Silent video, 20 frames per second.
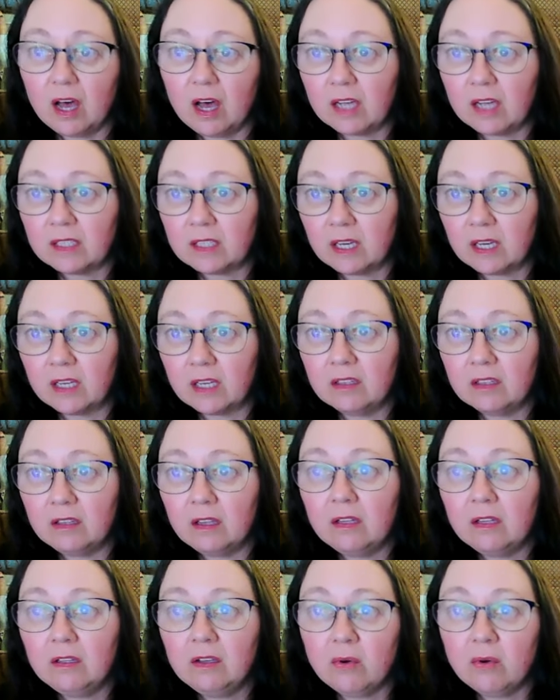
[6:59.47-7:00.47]
as a
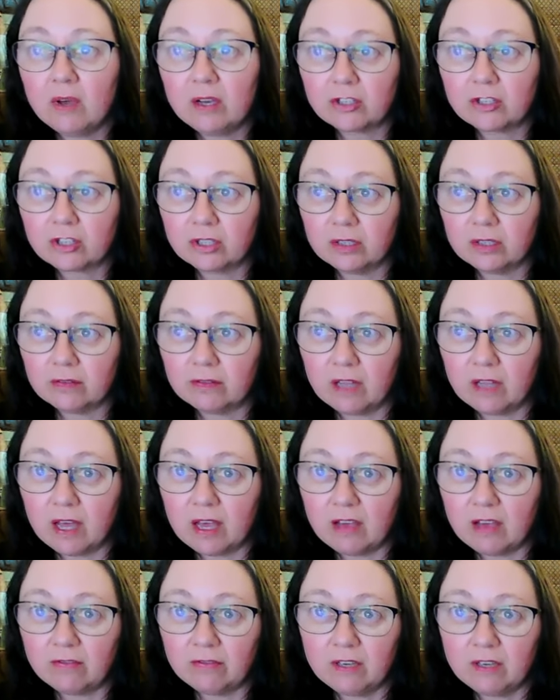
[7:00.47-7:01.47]
continuation of
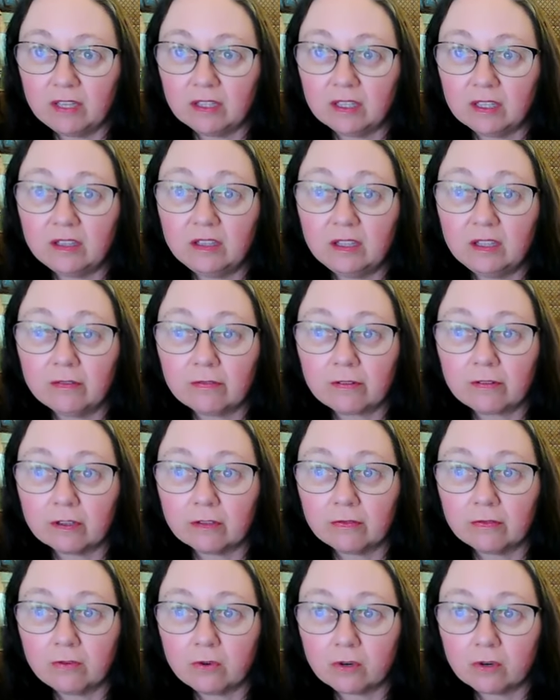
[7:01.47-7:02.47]
life in a
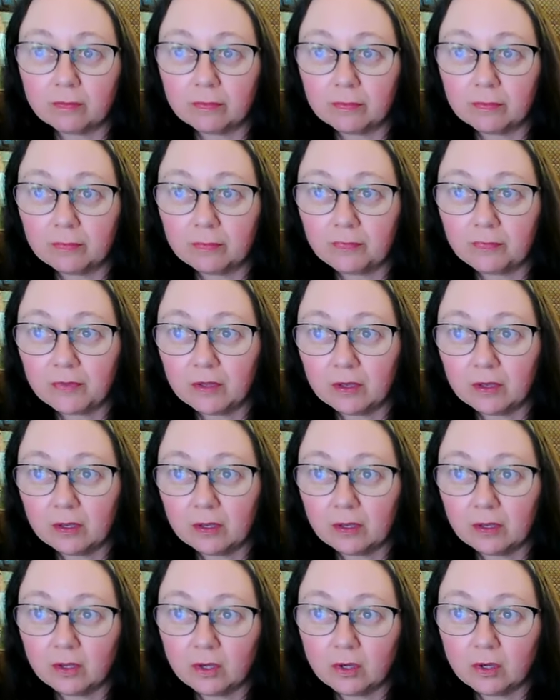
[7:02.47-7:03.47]
different form.
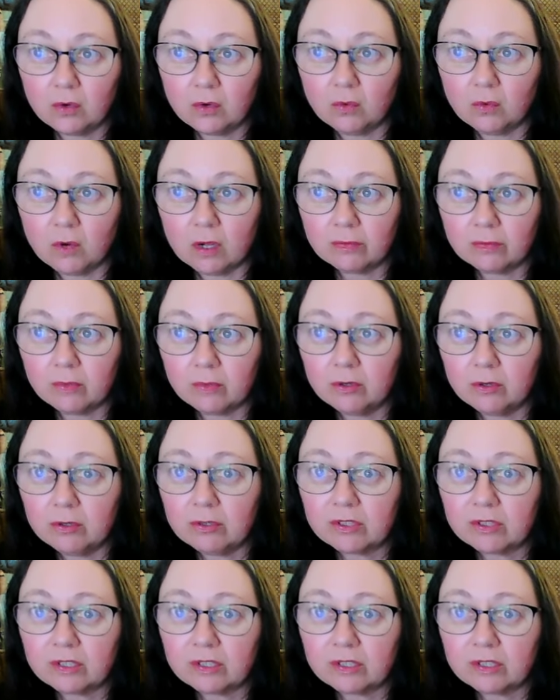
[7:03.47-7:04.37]
While most